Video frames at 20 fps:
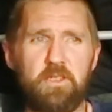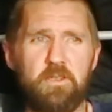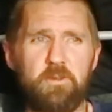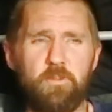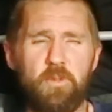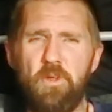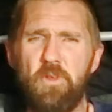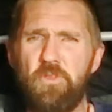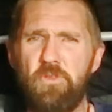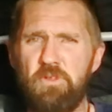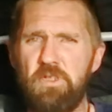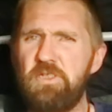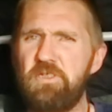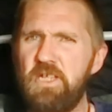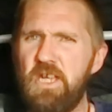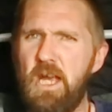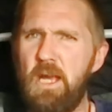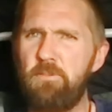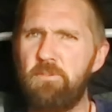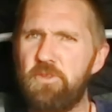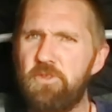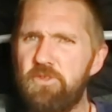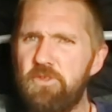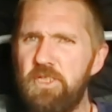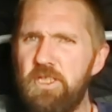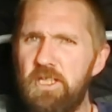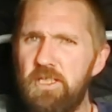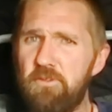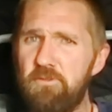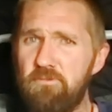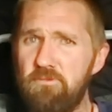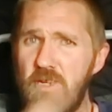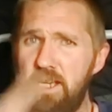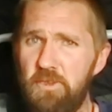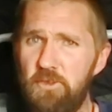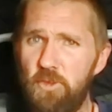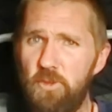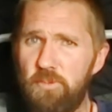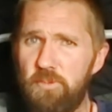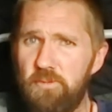Probably 3 times because he kind of ran
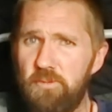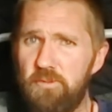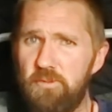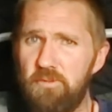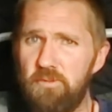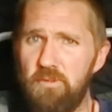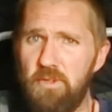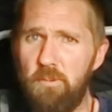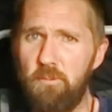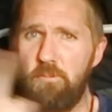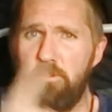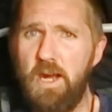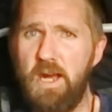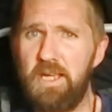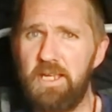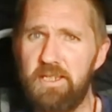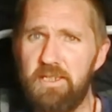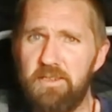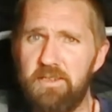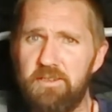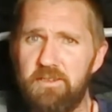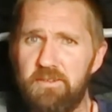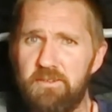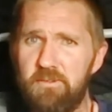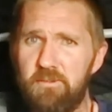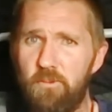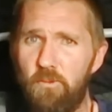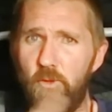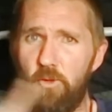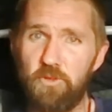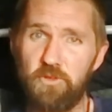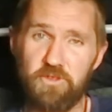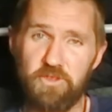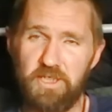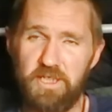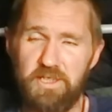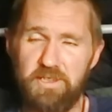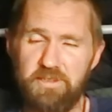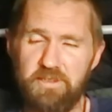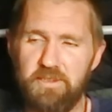up, ran back, and walked
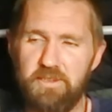again.